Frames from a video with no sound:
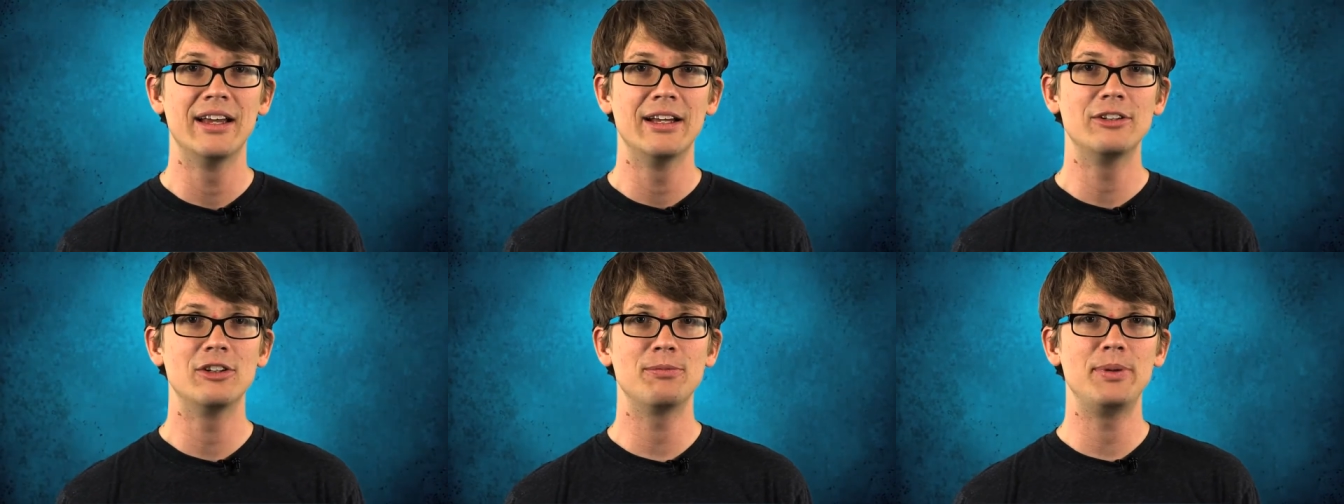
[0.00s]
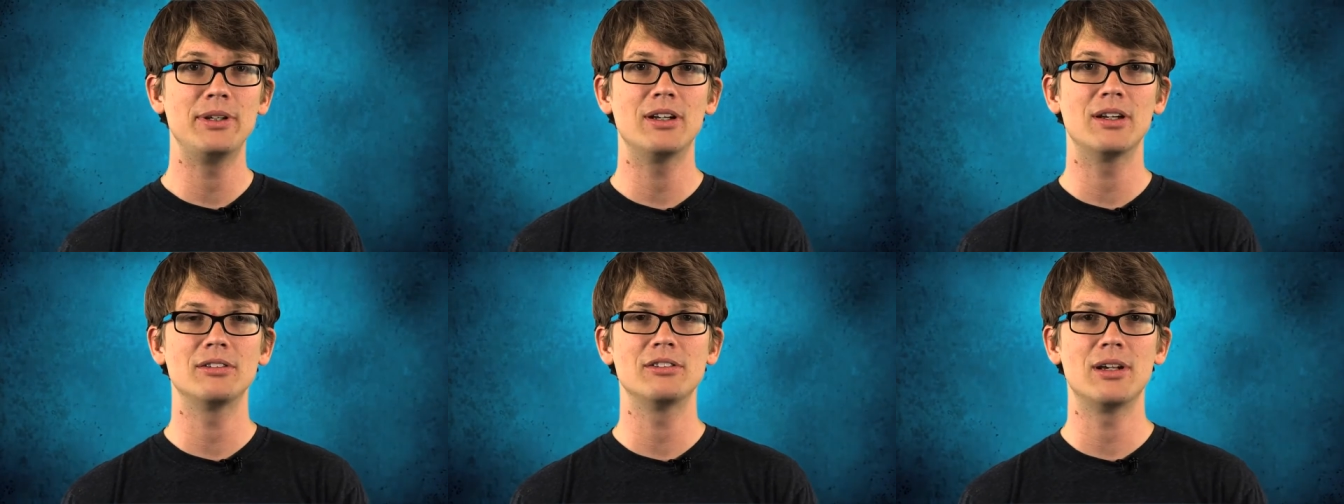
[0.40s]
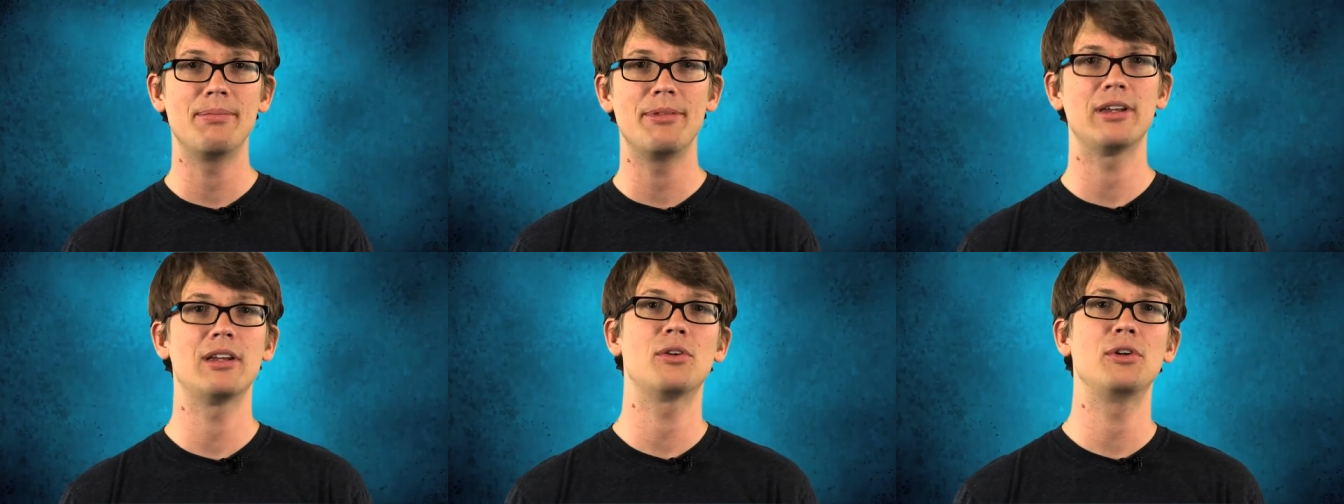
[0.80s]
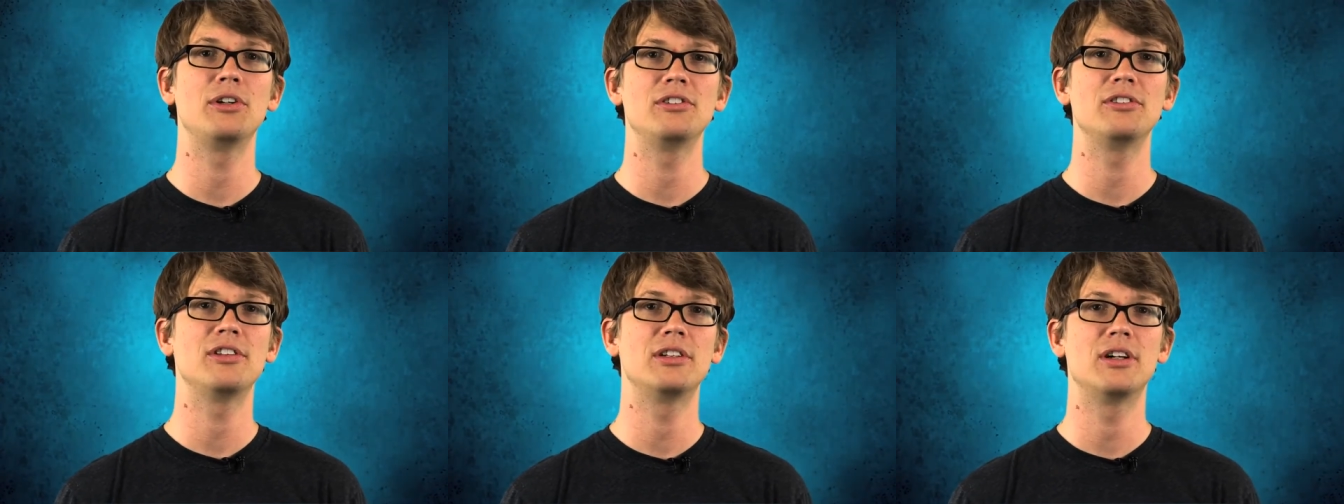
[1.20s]
just because something
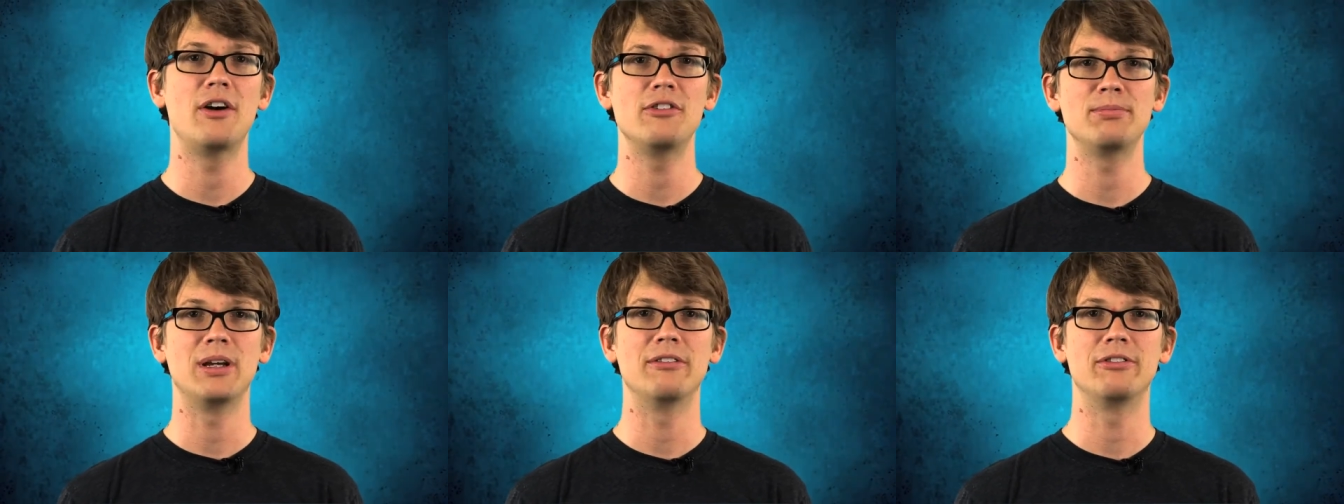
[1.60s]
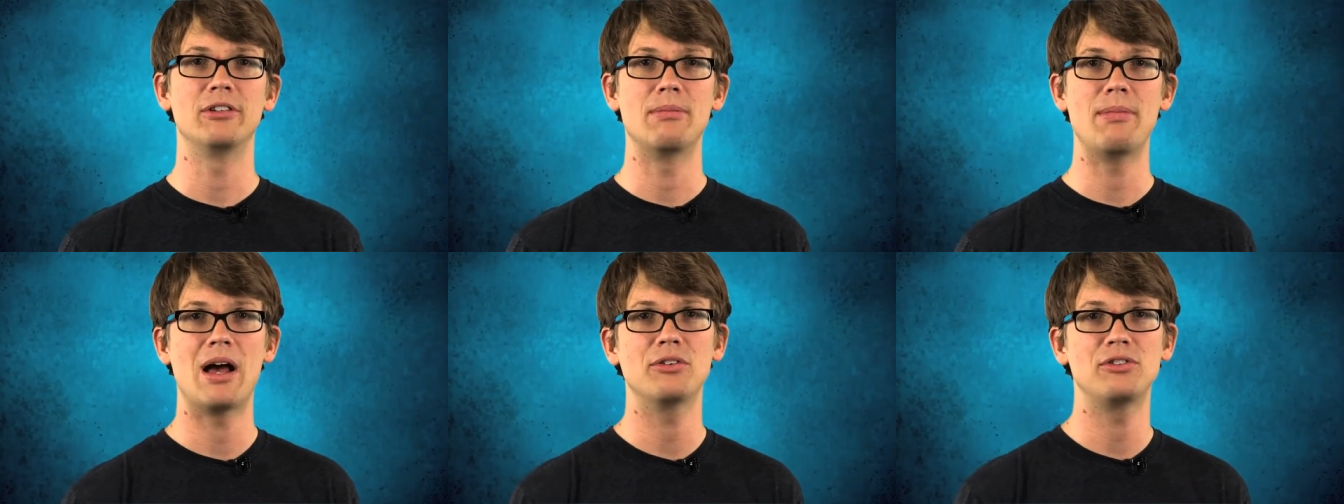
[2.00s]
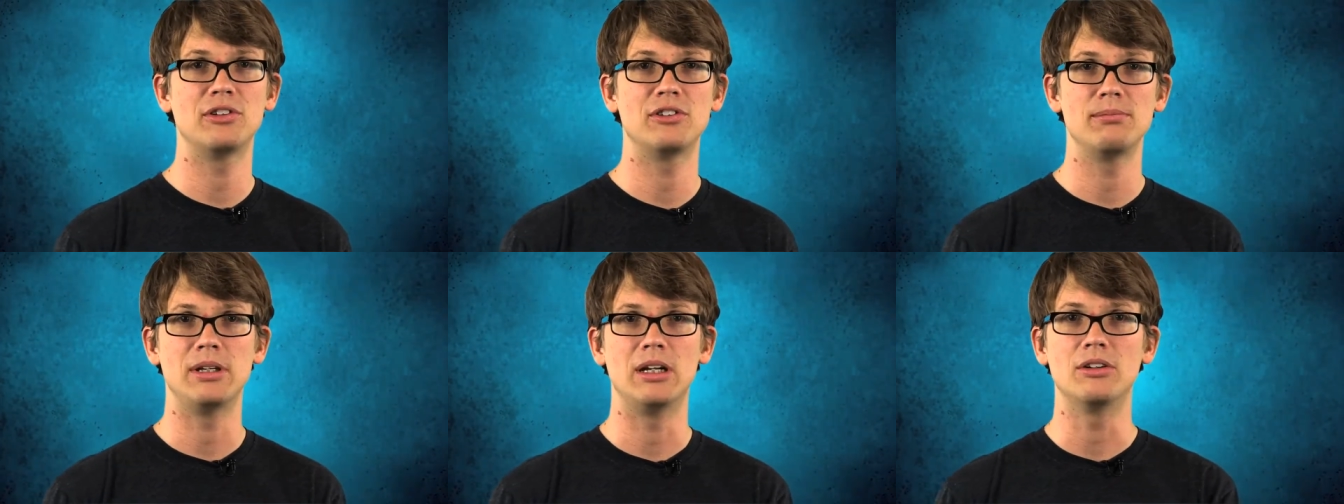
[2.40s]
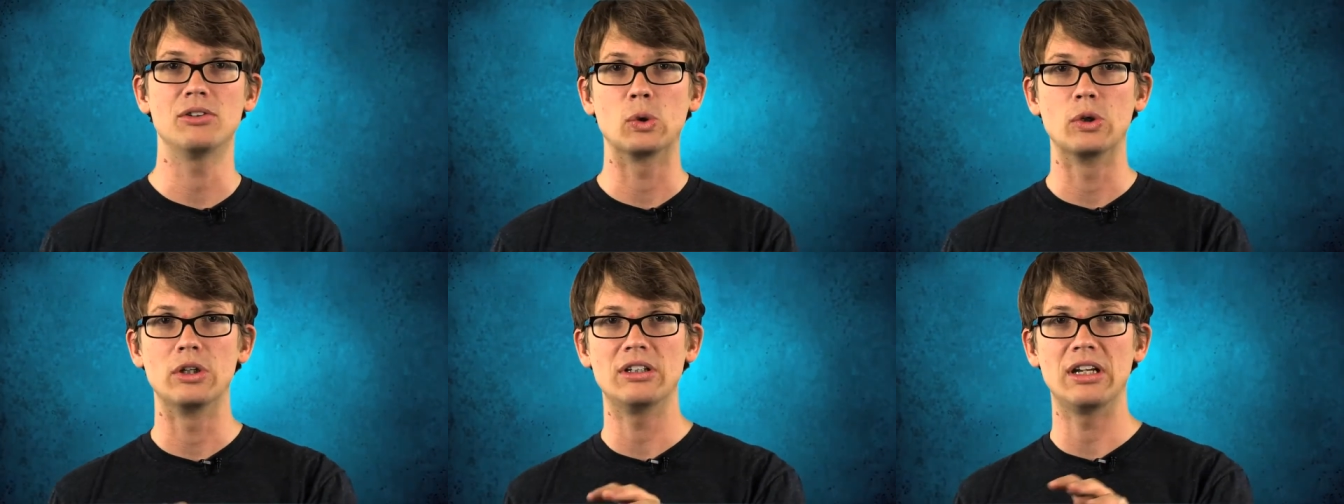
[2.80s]
increases the lifespan for a mouse doesn't mean it's
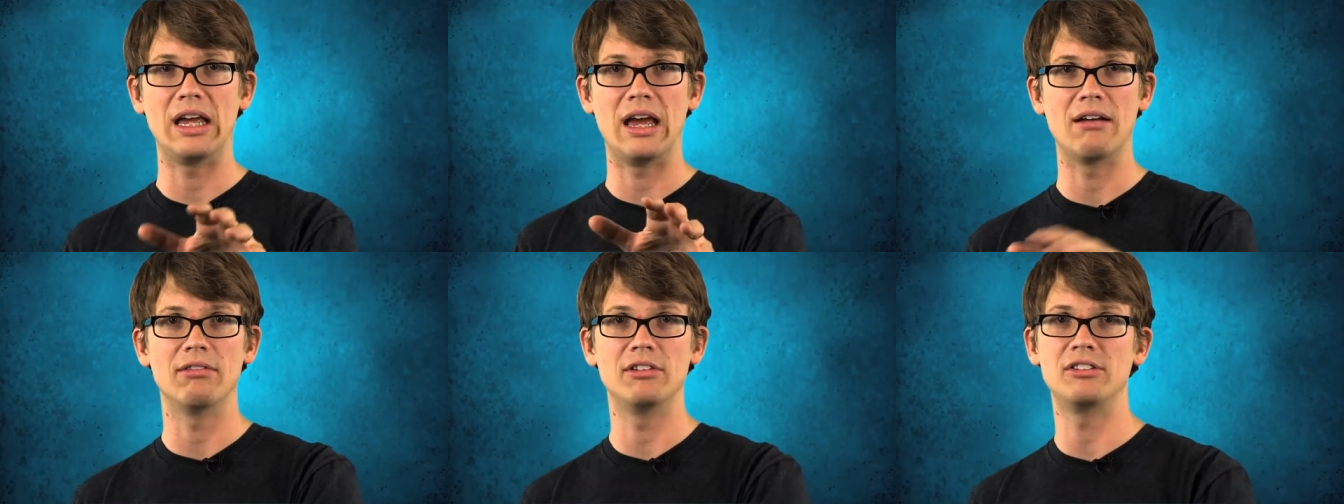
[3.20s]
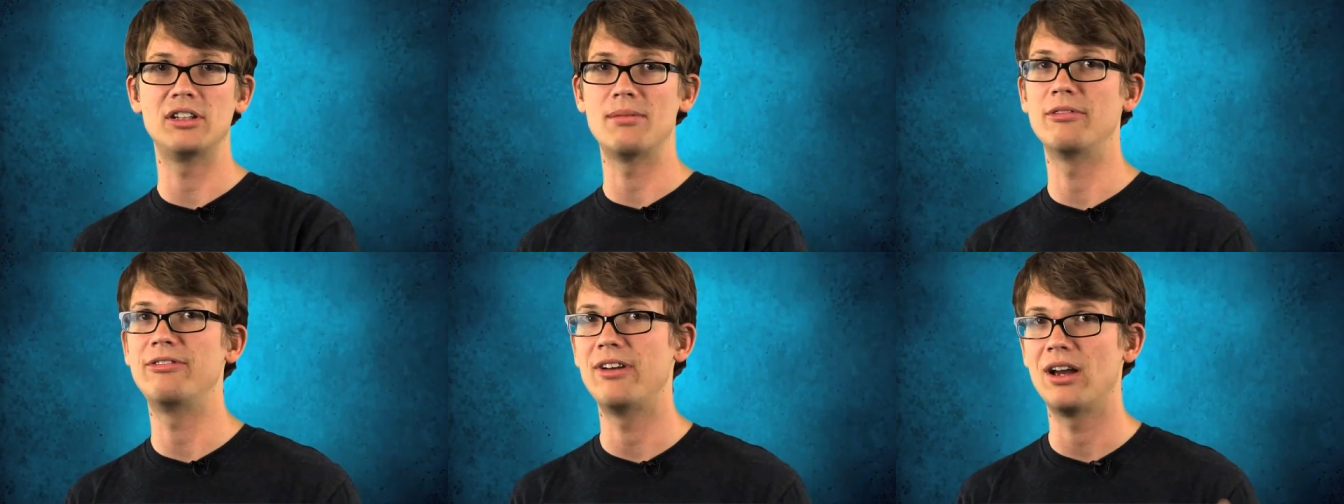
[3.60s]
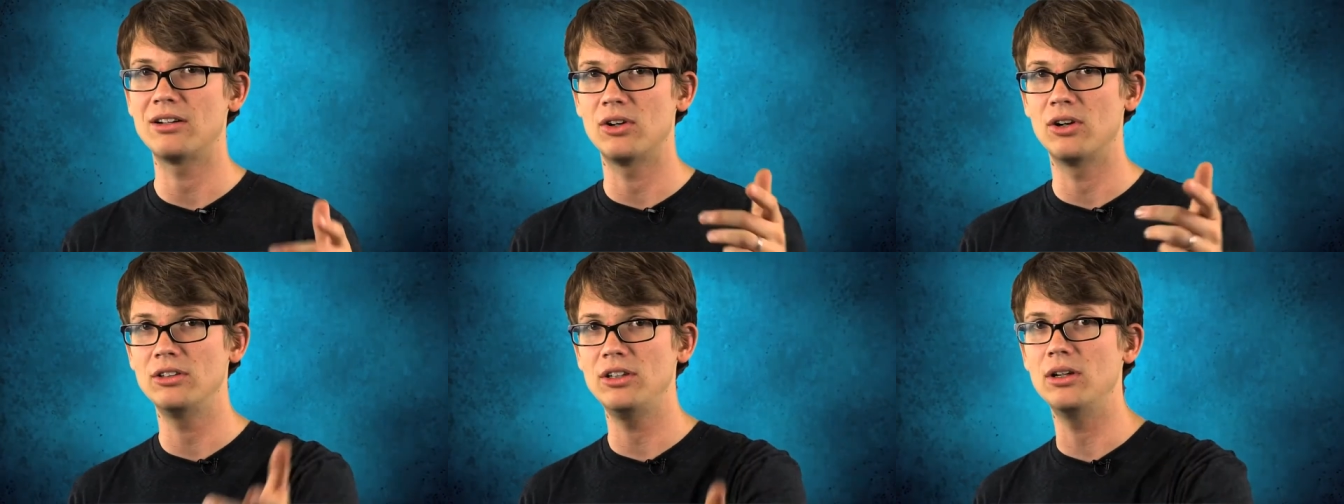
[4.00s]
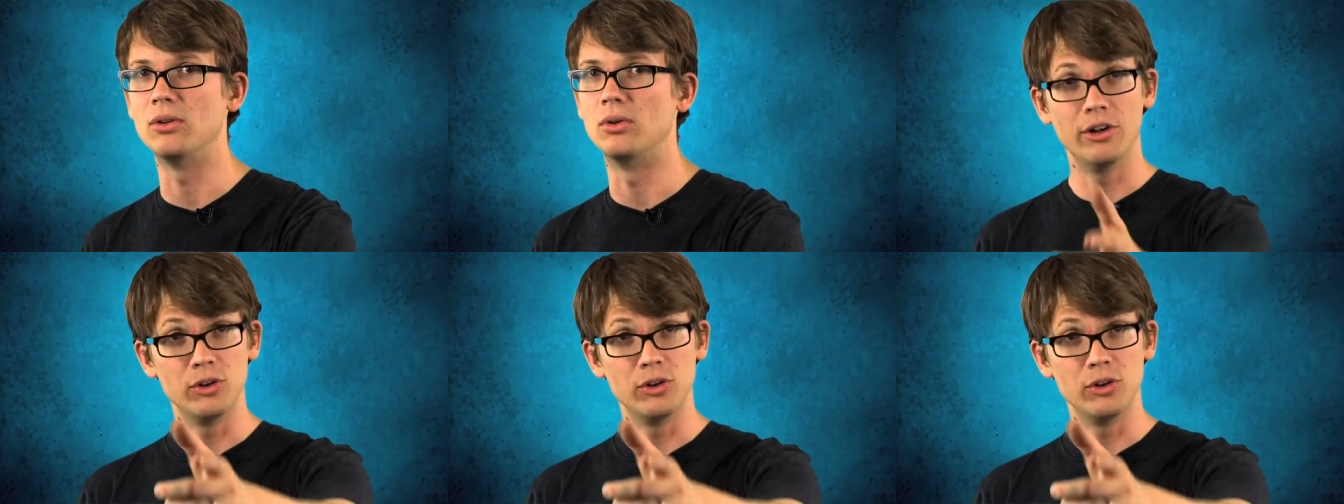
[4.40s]
going to have the same effect on you.